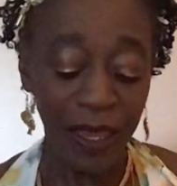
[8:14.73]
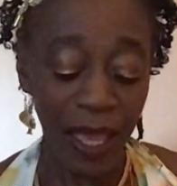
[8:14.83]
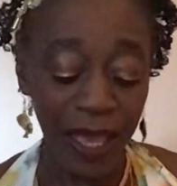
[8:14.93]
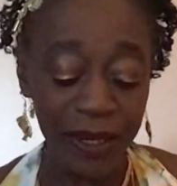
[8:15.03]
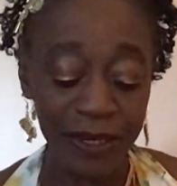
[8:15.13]

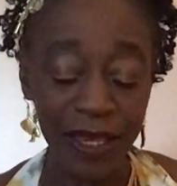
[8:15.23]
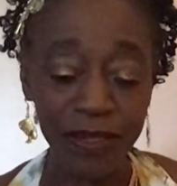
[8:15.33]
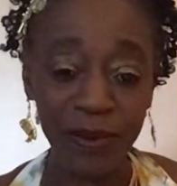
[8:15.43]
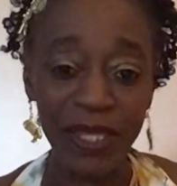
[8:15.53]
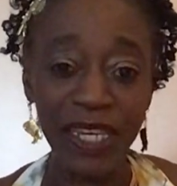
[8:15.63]
And
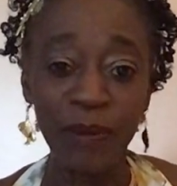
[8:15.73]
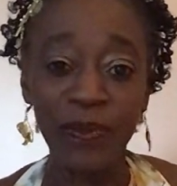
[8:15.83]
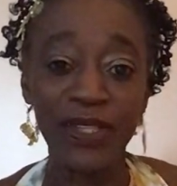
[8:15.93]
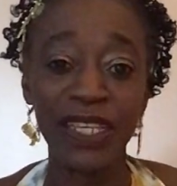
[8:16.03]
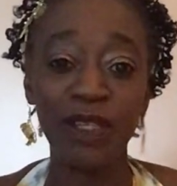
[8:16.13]
as with any
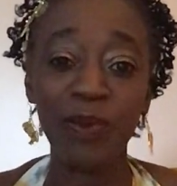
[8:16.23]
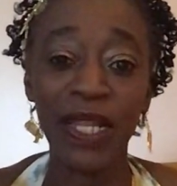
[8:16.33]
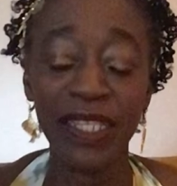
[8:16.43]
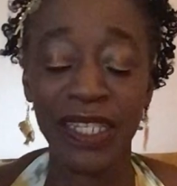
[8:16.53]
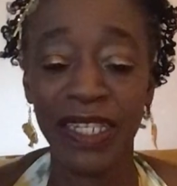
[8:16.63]
seeds
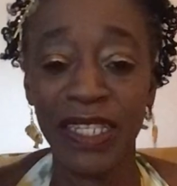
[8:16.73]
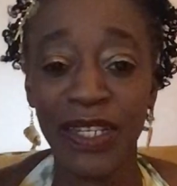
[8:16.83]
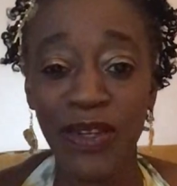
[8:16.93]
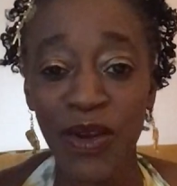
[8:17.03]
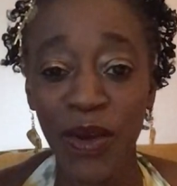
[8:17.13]
planted in the
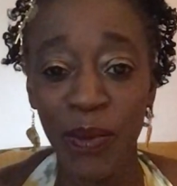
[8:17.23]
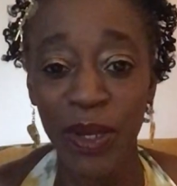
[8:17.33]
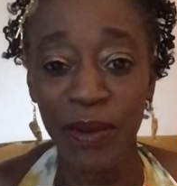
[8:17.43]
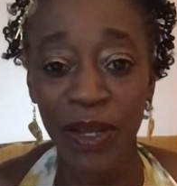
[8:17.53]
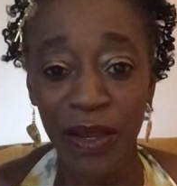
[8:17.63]
dark,
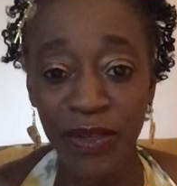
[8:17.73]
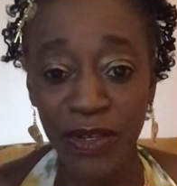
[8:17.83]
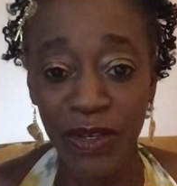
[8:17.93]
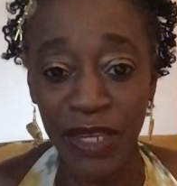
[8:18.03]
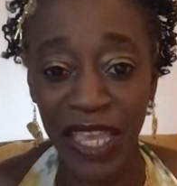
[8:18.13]
we're going
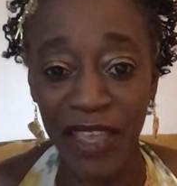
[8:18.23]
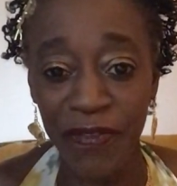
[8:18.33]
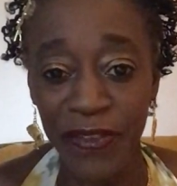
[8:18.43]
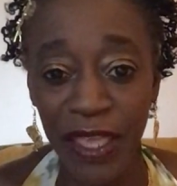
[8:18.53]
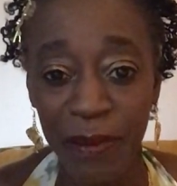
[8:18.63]
to care
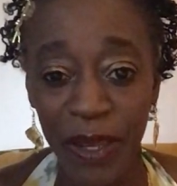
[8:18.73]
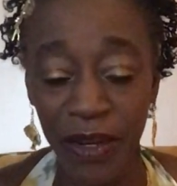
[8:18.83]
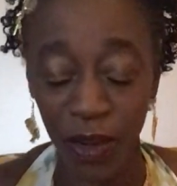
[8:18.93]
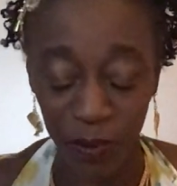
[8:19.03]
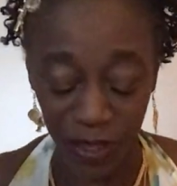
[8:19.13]
for them and
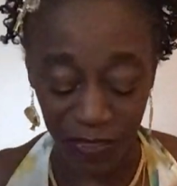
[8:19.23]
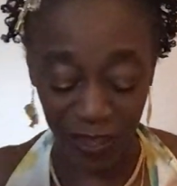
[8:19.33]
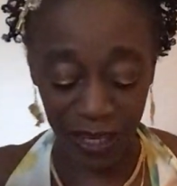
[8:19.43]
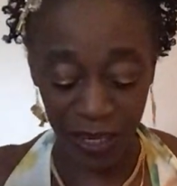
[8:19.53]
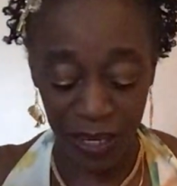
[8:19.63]
hope that
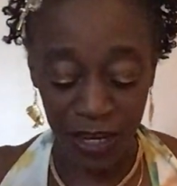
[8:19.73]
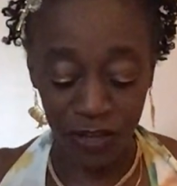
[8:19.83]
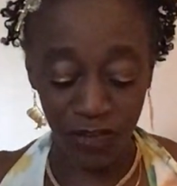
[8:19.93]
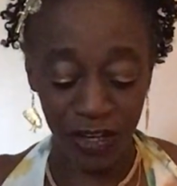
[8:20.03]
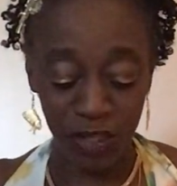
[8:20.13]
they
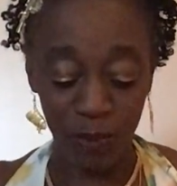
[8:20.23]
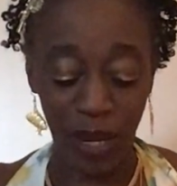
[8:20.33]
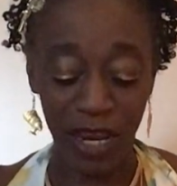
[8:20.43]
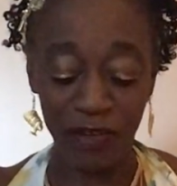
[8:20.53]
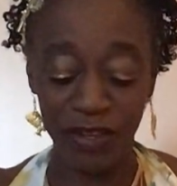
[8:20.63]

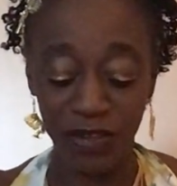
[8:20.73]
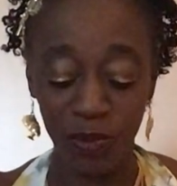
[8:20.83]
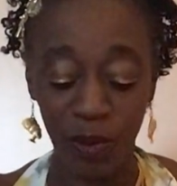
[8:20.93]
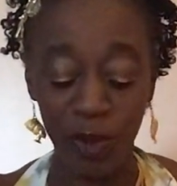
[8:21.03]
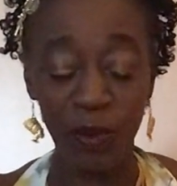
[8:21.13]
transpire into
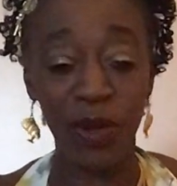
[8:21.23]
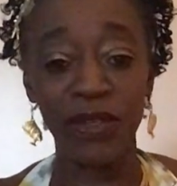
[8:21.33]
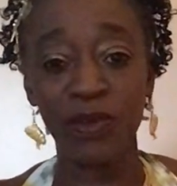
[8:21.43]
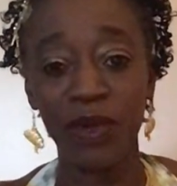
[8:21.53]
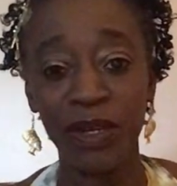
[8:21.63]
what we
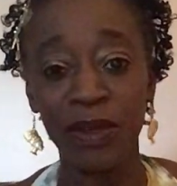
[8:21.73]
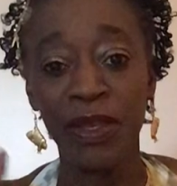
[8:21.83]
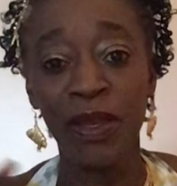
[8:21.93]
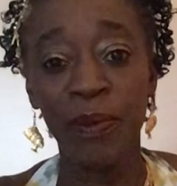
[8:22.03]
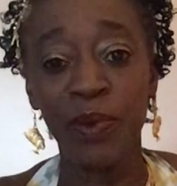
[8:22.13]
want.
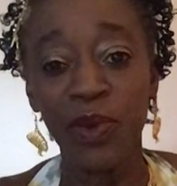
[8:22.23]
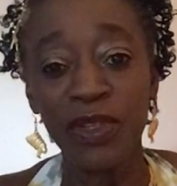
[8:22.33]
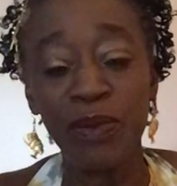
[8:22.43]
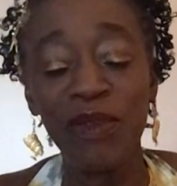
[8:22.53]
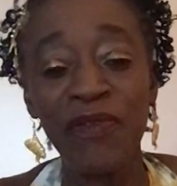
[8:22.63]
We
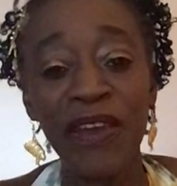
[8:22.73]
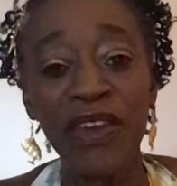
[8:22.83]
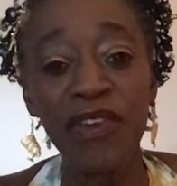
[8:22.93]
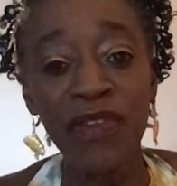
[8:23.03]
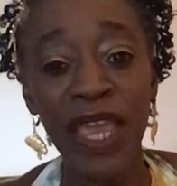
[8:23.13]
want to be very
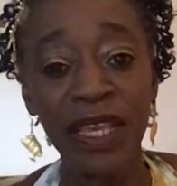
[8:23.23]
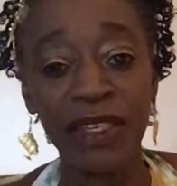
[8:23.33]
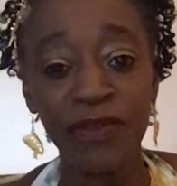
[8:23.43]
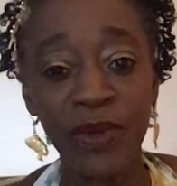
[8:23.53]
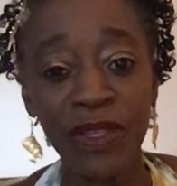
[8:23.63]

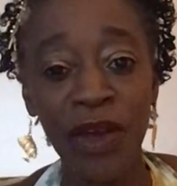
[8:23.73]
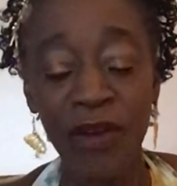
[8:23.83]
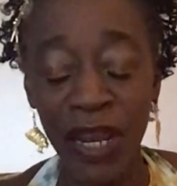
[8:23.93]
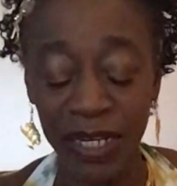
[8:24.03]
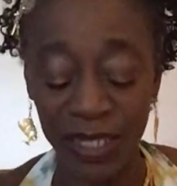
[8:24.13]
creative with our
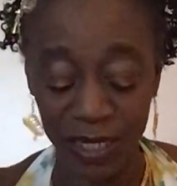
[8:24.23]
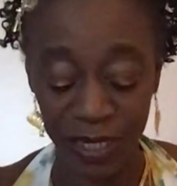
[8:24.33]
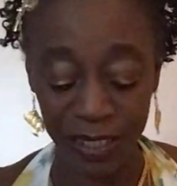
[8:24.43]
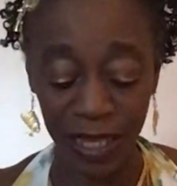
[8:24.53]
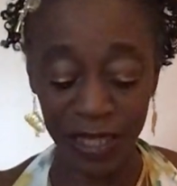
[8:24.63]

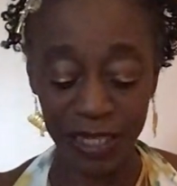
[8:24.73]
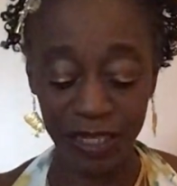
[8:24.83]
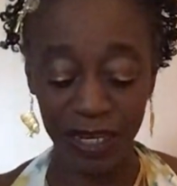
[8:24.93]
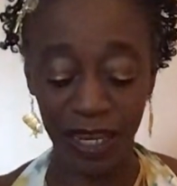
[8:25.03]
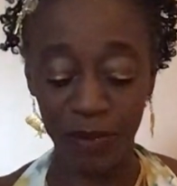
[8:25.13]
ideas at this
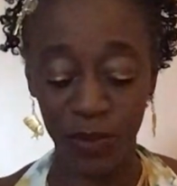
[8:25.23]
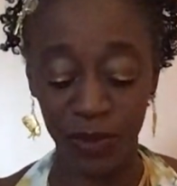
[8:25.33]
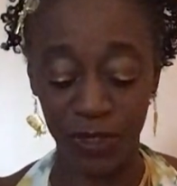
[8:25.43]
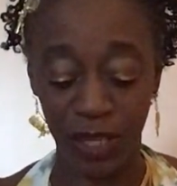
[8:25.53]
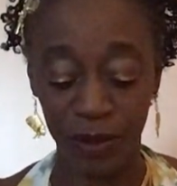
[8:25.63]
time
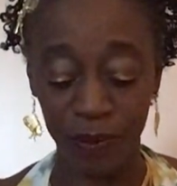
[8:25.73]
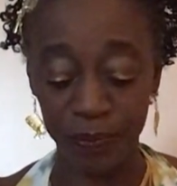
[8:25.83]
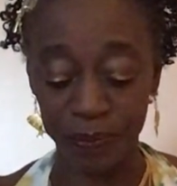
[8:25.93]
also.